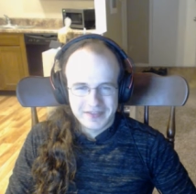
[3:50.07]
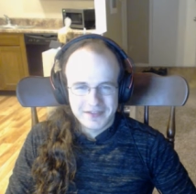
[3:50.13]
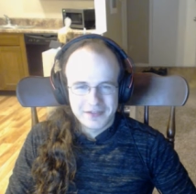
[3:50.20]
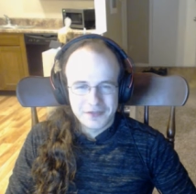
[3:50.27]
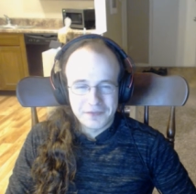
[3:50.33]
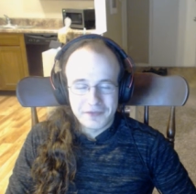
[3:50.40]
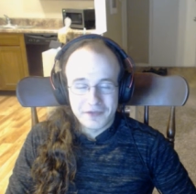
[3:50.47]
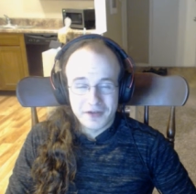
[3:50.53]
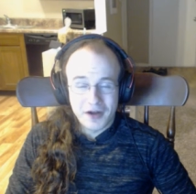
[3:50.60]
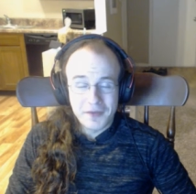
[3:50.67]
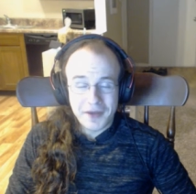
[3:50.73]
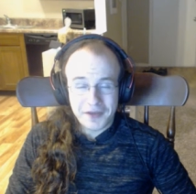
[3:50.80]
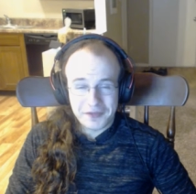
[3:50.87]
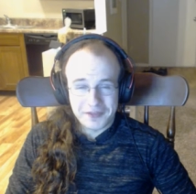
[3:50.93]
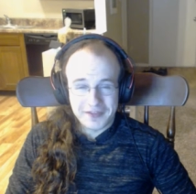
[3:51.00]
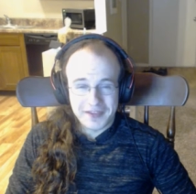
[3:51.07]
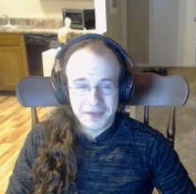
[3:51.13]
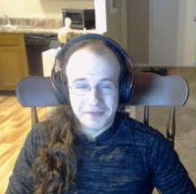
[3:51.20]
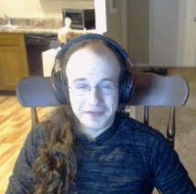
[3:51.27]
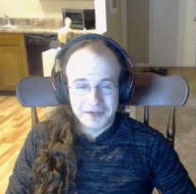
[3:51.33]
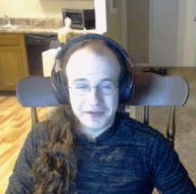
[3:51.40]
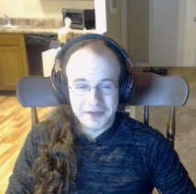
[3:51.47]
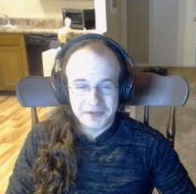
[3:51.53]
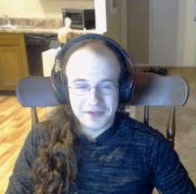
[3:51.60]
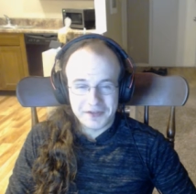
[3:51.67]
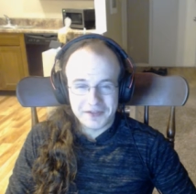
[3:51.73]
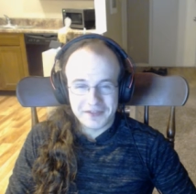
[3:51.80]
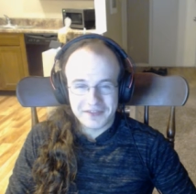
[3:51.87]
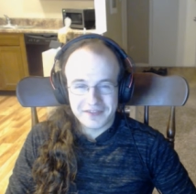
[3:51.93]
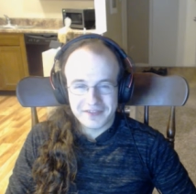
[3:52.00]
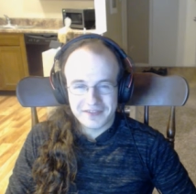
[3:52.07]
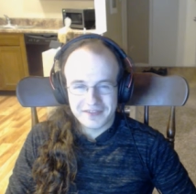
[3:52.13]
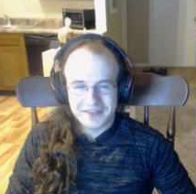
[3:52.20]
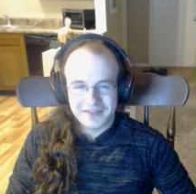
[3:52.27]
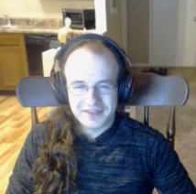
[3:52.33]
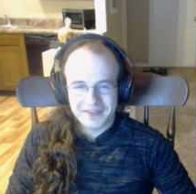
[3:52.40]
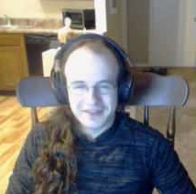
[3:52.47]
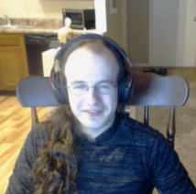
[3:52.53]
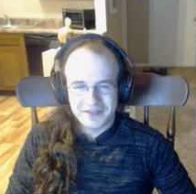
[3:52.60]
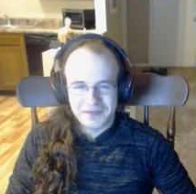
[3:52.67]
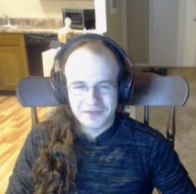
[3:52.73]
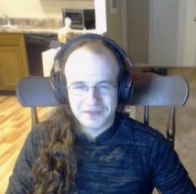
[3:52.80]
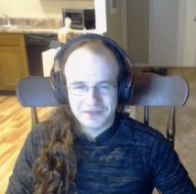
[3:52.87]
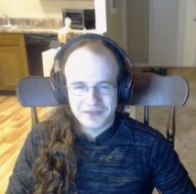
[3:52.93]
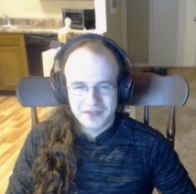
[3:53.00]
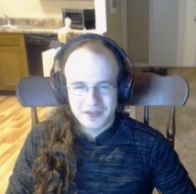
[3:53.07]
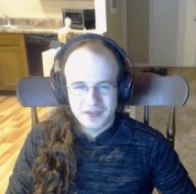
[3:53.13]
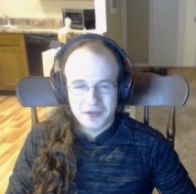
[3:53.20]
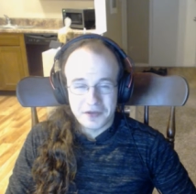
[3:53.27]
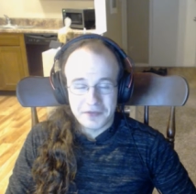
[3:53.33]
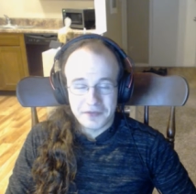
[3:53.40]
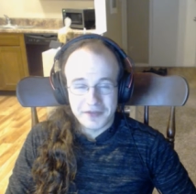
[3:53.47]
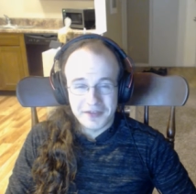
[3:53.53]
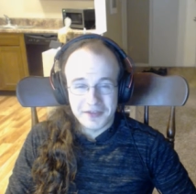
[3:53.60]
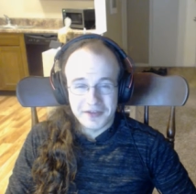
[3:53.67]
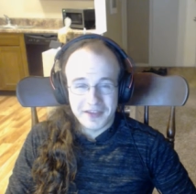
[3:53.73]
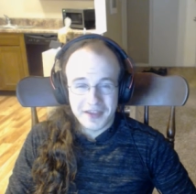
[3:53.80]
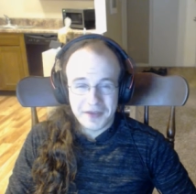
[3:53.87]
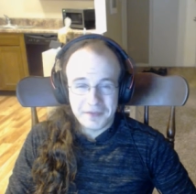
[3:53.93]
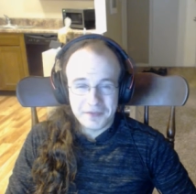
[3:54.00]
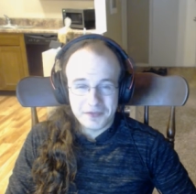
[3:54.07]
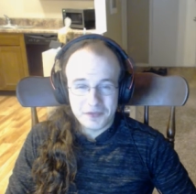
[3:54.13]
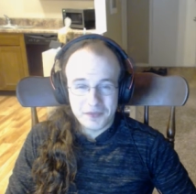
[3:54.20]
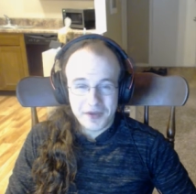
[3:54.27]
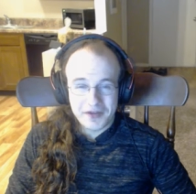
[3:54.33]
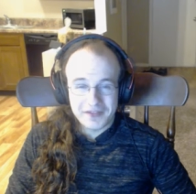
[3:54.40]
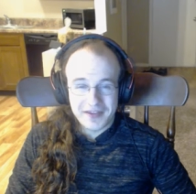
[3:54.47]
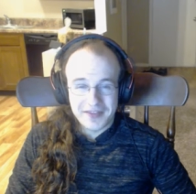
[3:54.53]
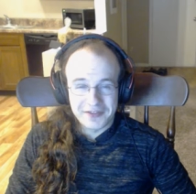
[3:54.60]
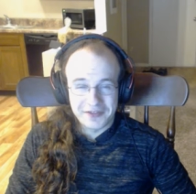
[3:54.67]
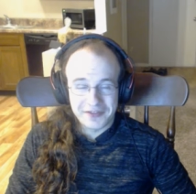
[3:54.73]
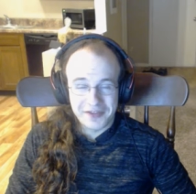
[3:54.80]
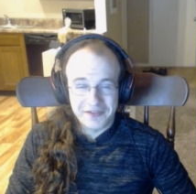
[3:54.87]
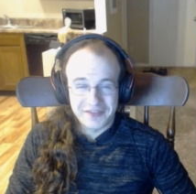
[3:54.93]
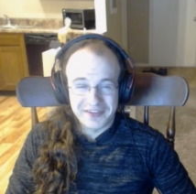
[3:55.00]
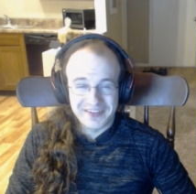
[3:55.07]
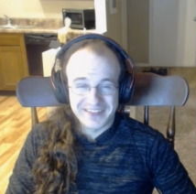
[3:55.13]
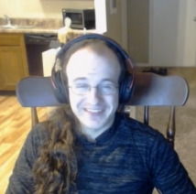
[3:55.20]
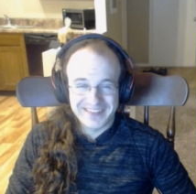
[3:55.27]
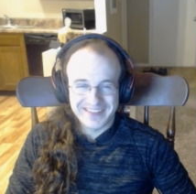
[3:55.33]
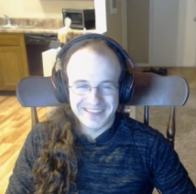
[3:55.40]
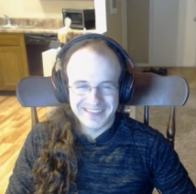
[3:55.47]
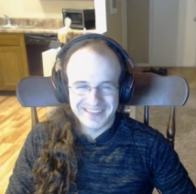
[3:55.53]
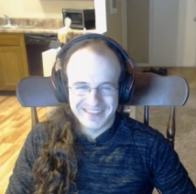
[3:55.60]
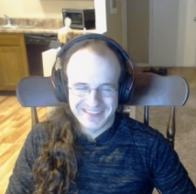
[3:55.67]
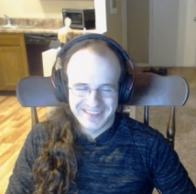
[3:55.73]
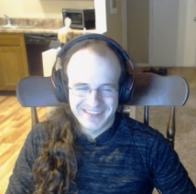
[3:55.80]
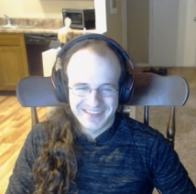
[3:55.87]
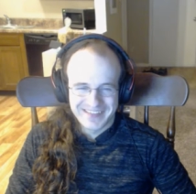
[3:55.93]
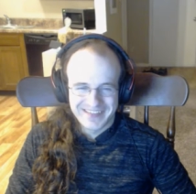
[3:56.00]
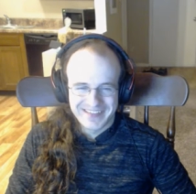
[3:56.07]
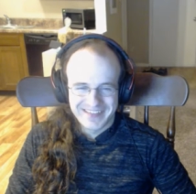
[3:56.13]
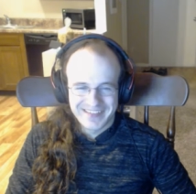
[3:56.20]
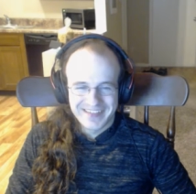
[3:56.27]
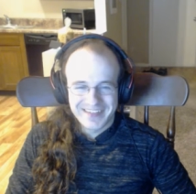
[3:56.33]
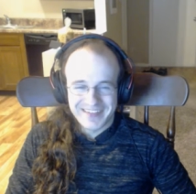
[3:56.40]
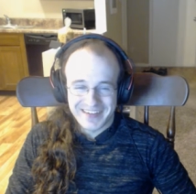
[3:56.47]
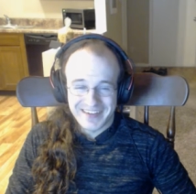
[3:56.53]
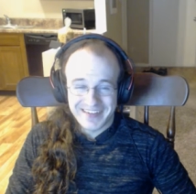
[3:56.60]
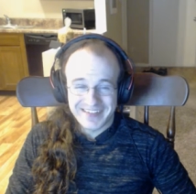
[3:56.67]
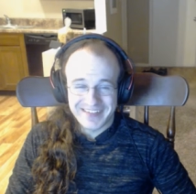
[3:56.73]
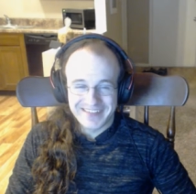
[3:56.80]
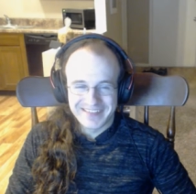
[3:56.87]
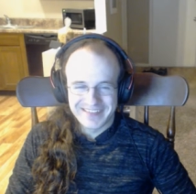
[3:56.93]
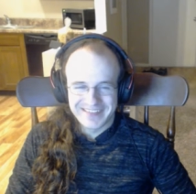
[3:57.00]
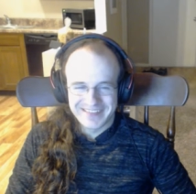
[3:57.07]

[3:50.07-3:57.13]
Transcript: There's so many callbacks in the game series too. Talks about other games, about other stuff too. Kind of good.